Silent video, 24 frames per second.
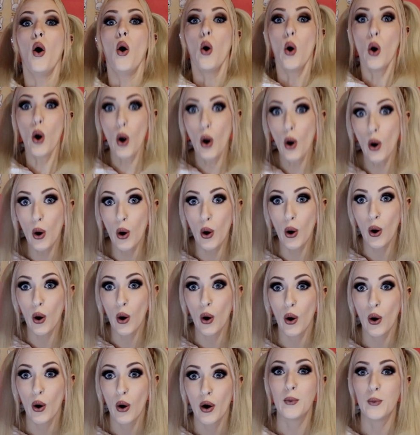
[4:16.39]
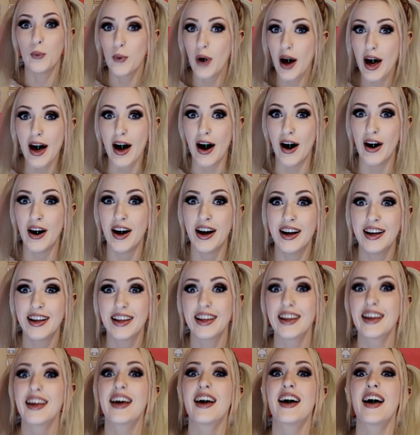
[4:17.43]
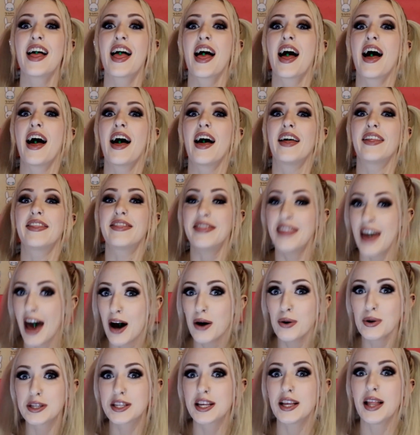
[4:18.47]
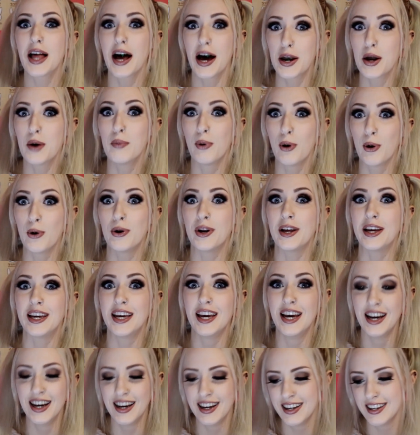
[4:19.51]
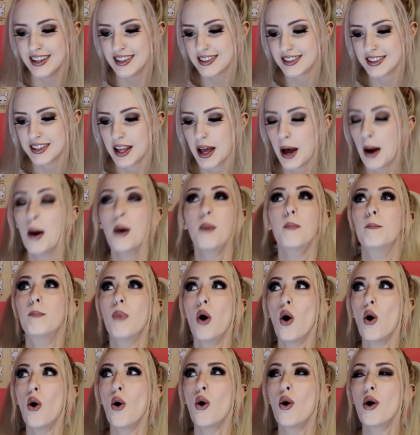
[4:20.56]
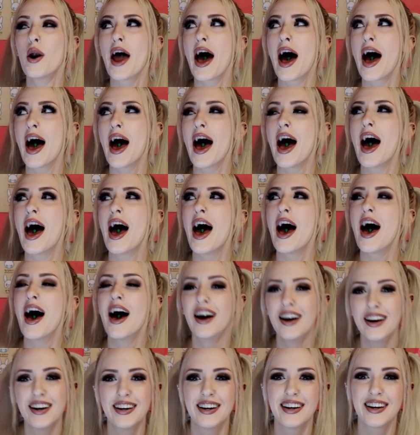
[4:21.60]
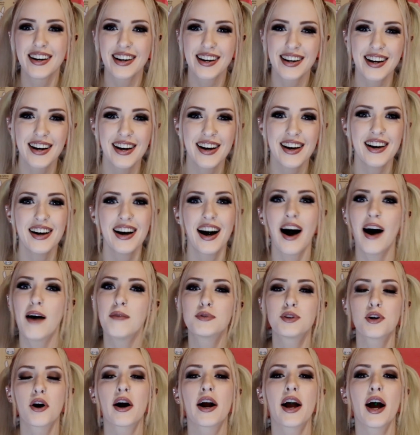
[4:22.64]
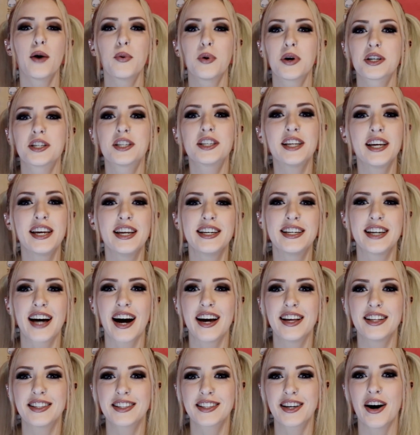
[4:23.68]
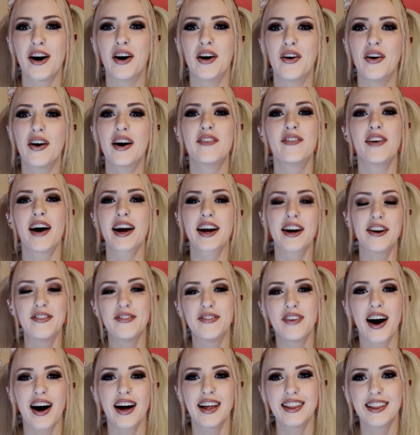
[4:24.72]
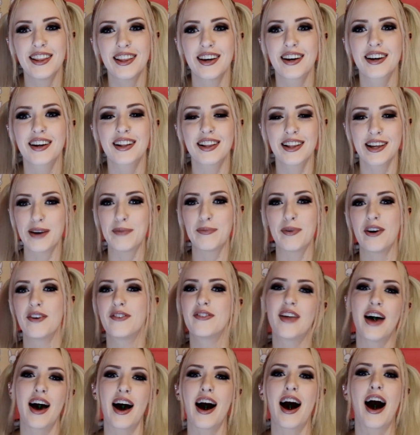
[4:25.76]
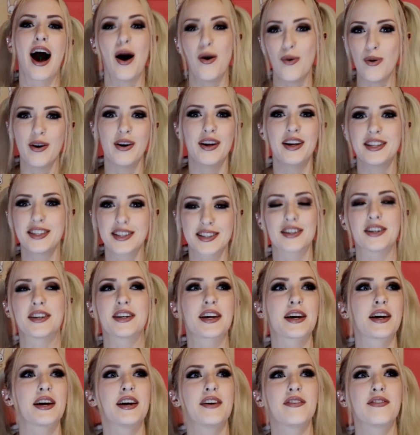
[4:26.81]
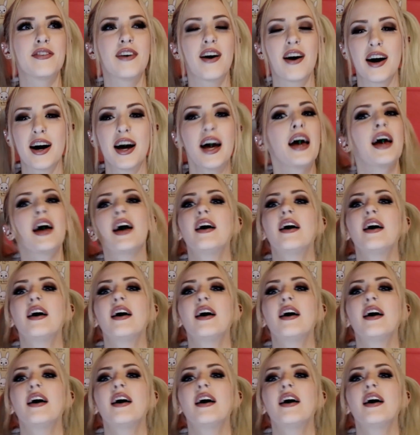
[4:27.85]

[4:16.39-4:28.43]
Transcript: Whew. Well, that was a lot of booty. Booty! I'm sorry, I watched Teen Titans Go. If I can find the clip of that, I will insert it. If not,